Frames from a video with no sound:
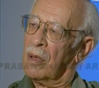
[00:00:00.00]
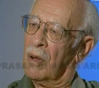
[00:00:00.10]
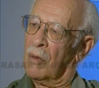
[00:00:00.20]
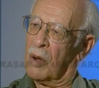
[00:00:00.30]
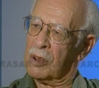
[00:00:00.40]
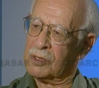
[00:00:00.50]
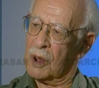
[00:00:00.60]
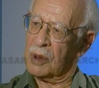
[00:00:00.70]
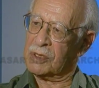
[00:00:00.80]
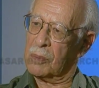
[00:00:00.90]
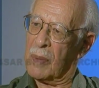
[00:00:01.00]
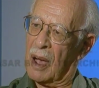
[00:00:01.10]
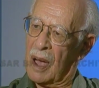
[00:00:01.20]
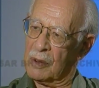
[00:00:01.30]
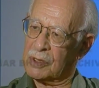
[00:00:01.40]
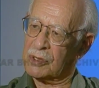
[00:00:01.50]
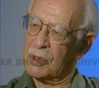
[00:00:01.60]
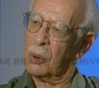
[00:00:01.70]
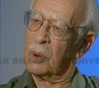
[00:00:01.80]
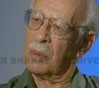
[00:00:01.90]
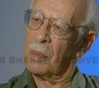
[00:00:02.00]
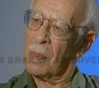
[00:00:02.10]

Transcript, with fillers: uh, what is known as the Bauhaus school.